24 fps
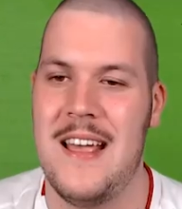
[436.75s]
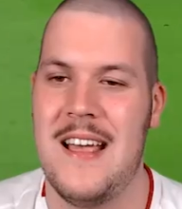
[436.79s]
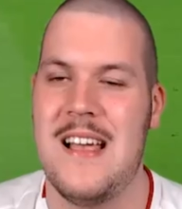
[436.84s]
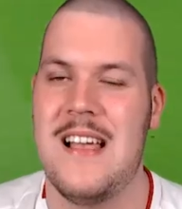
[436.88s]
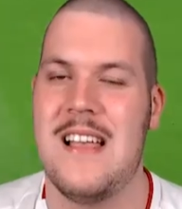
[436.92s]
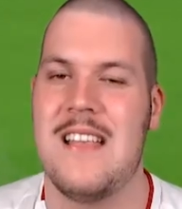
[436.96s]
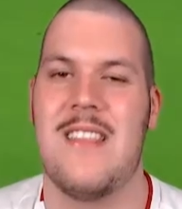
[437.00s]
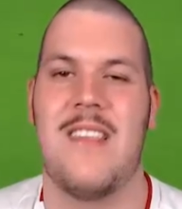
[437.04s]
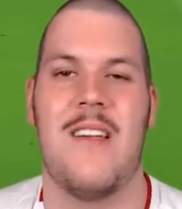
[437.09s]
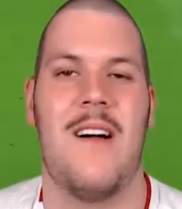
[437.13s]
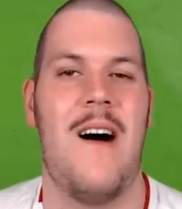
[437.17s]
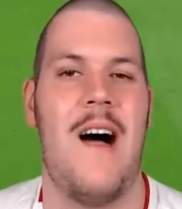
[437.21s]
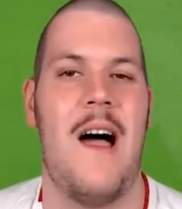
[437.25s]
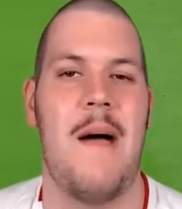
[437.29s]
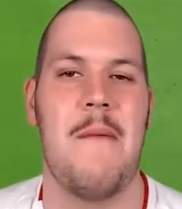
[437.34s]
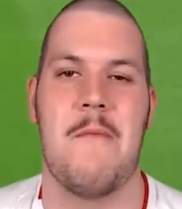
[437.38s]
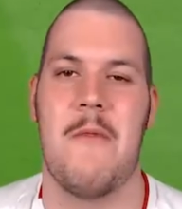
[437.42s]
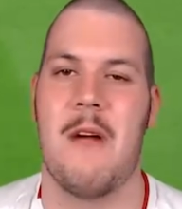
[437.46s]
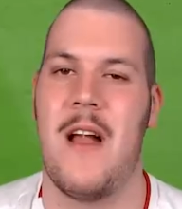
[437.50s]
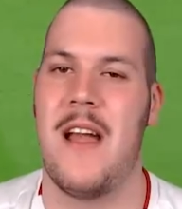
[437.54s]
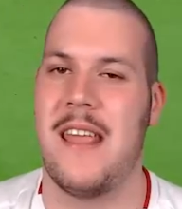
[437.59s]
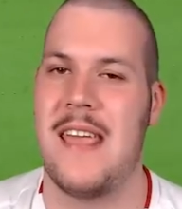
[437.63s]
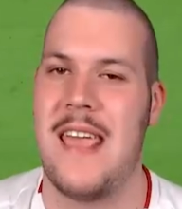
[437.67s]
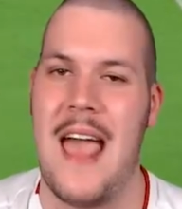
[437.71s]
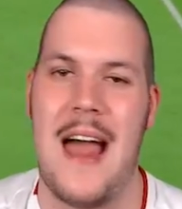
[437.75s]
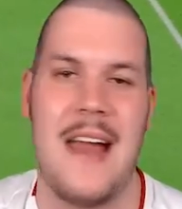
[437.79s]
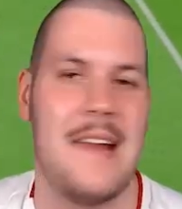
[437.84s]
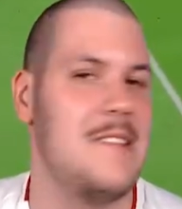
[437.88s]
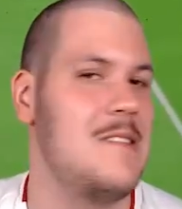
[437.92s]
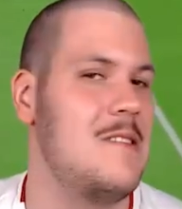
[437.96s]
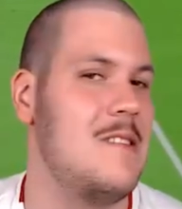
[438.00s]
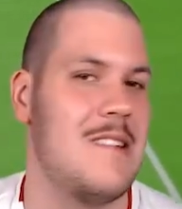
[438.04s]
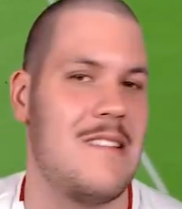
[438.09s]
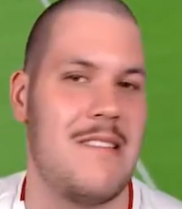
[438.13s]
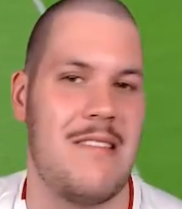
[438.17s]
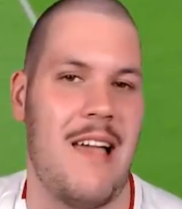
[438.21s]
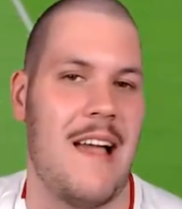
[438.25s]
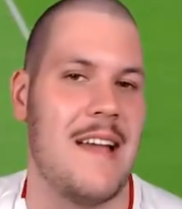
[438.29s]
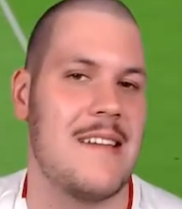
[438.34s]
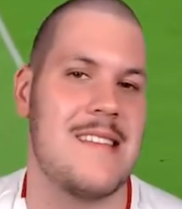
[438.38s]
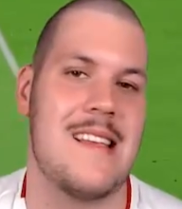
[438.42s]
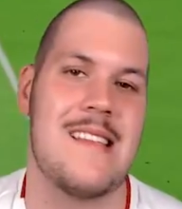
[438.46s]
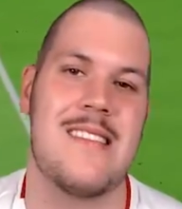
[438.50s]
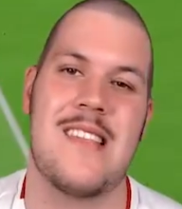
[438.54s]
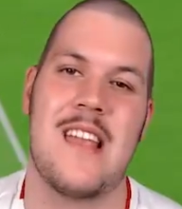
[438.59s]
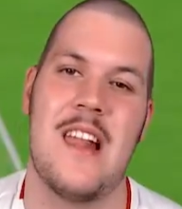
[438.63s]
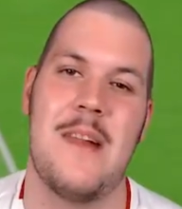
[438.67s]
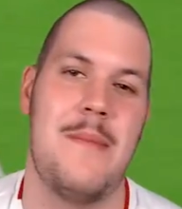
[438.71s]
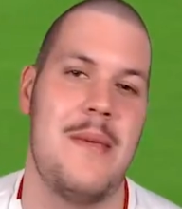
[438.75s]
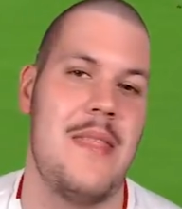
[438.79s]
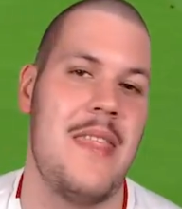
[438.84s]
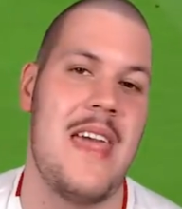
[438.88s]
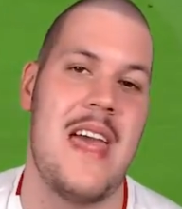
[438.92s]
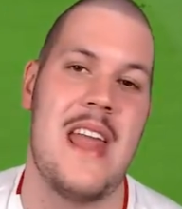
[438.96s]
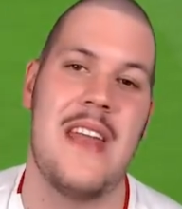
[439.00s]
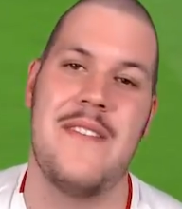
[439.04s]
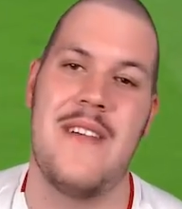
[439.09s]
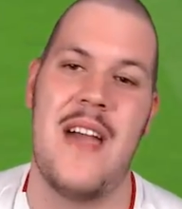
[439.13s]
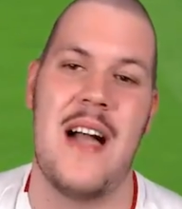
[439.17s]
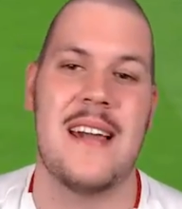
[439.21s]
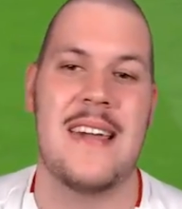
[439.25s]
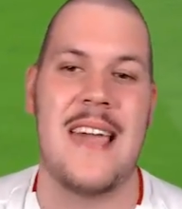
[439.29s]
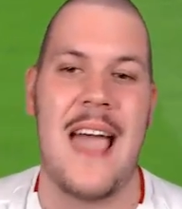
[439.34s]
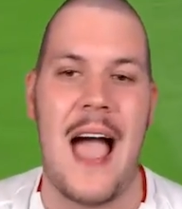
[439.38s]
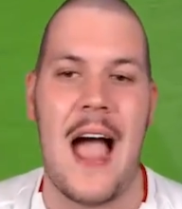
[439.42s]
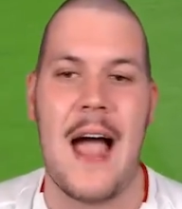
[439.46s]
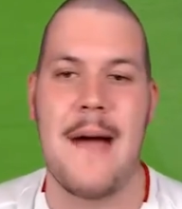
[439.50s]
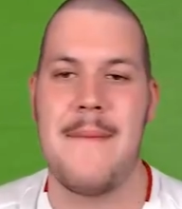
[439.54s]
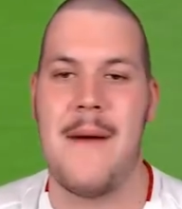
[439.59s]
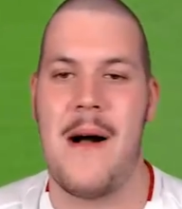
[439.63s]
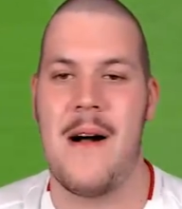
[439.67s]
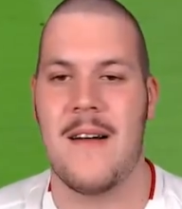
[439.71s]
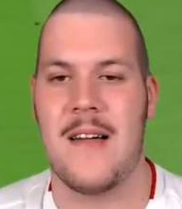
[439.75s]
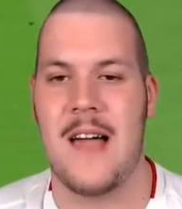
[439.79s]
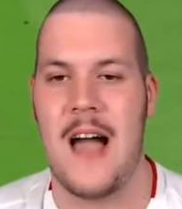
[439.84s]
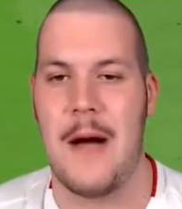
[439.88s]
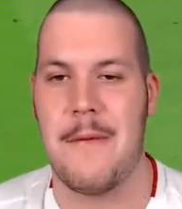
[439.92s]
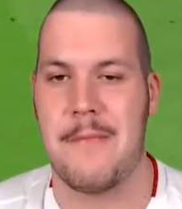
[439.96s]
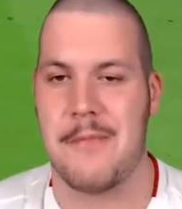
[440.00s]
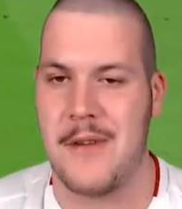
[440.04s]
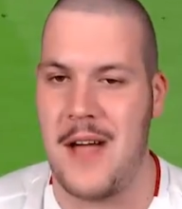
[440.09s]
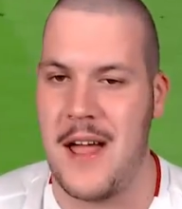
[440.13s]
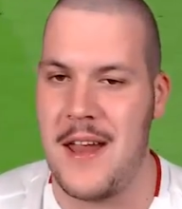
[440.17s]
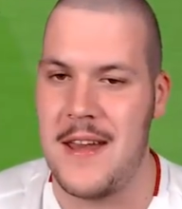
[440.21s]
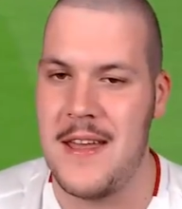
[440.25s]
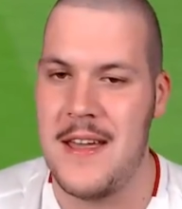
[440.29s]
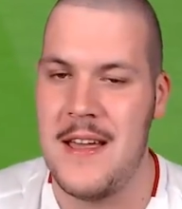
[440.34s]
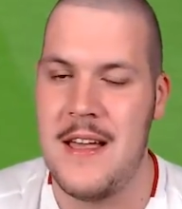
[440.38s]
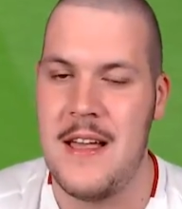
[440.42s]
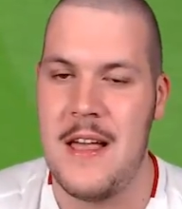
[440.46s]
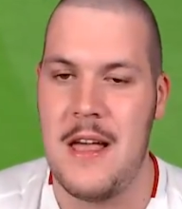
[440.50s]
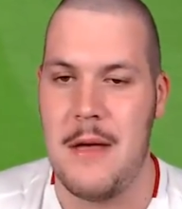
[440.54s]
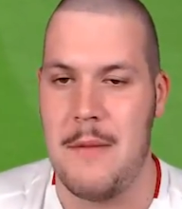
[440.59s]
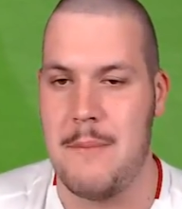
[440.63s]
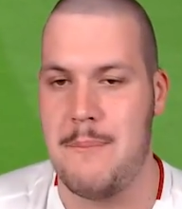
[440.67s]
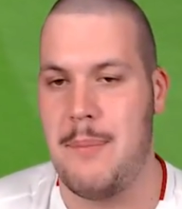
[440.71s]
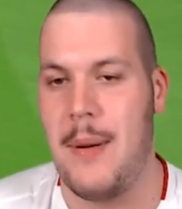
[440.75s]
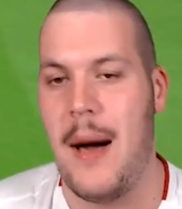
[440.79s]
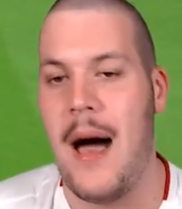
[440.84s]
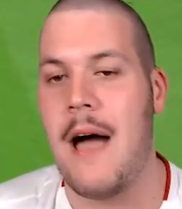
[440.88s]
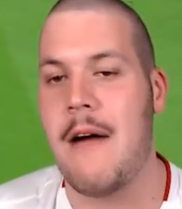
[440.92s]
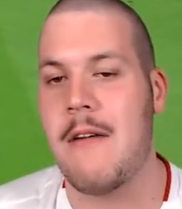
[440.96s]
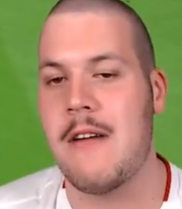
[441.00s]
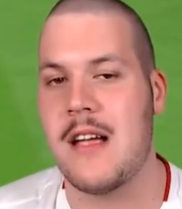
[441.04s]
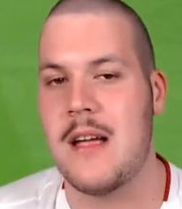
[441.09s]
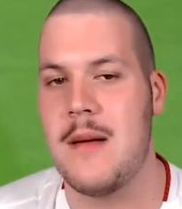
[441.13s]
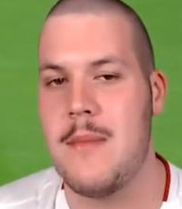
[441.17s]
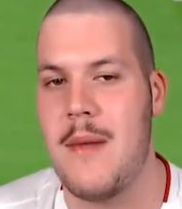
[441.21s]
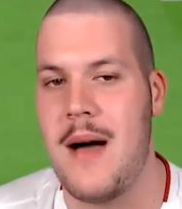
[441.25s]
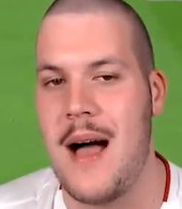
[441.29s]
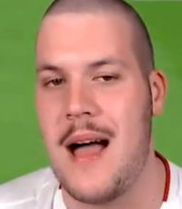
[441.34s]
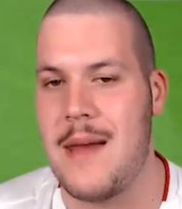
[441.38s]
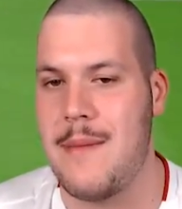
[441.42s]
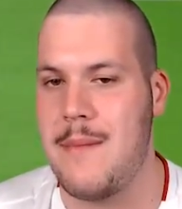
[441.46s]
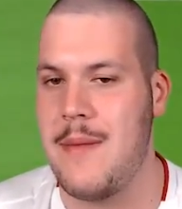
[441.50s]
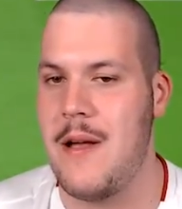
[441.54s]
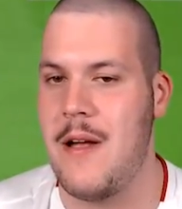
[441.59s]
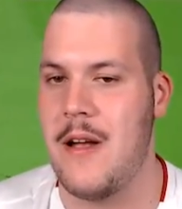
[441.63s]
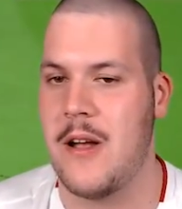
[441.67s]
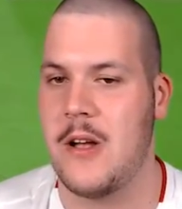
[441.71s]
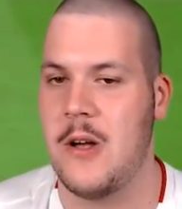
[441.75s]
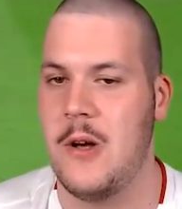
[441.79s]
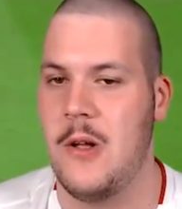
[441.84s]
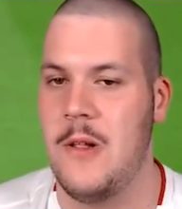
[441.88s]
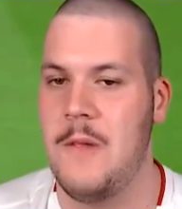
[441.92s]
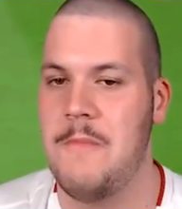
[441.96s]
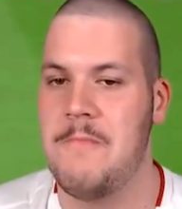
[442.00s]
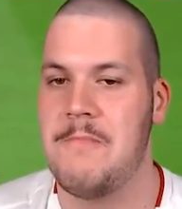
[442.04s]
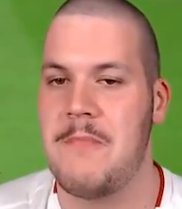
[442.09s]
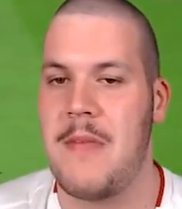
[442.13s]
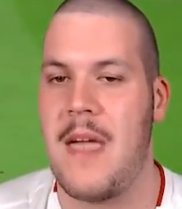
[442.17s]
Time running out. It looks like that's going to be the end of our Carabao Cup run, barring a minor miracle.